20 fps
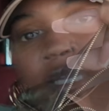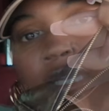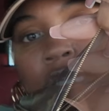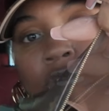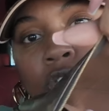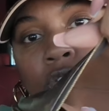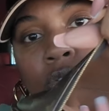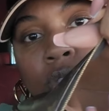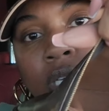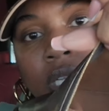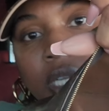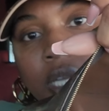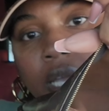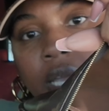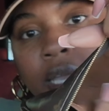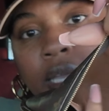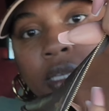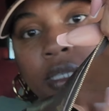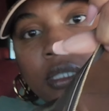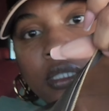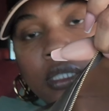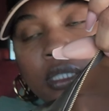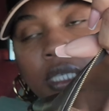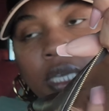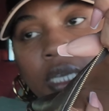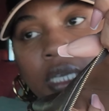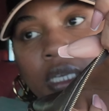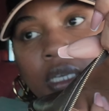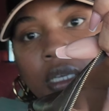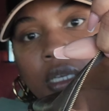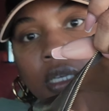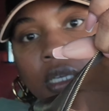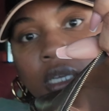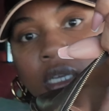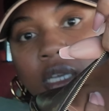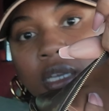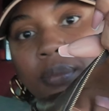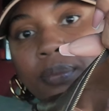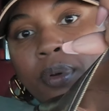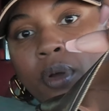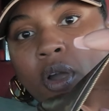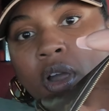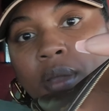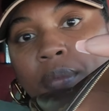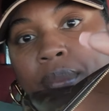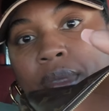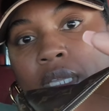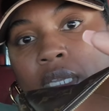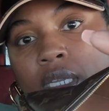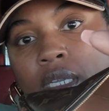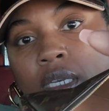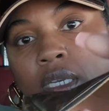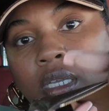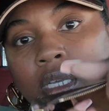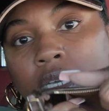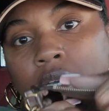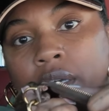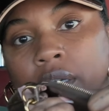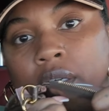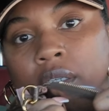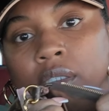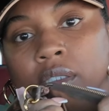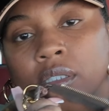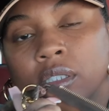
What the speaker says: you do get a second compartment in here.